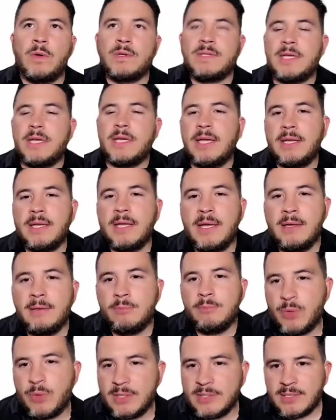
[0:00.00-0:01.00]
once again,
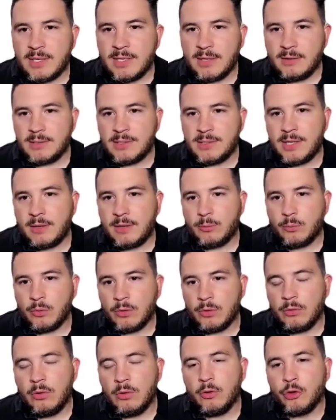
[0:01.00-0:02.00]
it breaks down into that
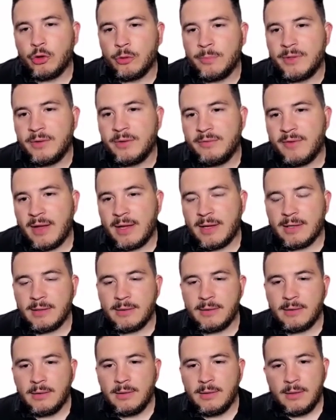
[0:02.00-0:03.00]
rural urban
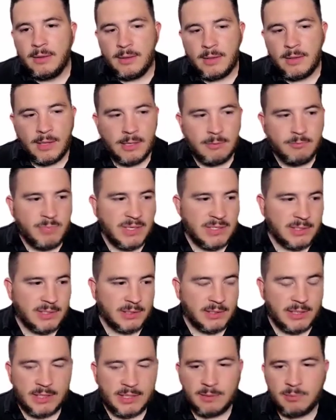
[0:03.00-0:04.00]
divide.
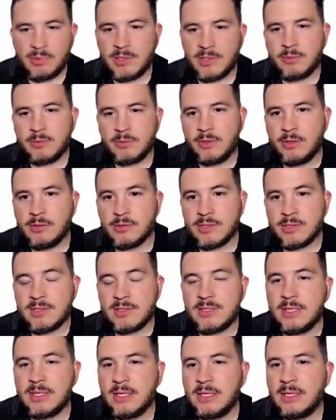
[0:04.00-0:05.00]
Basically, any place where there's a
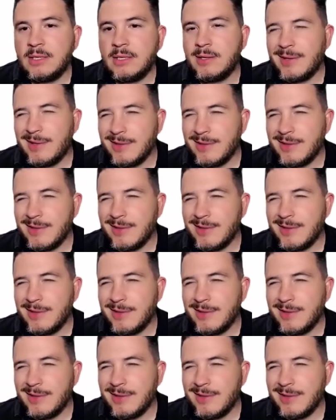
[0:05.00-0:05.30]
city,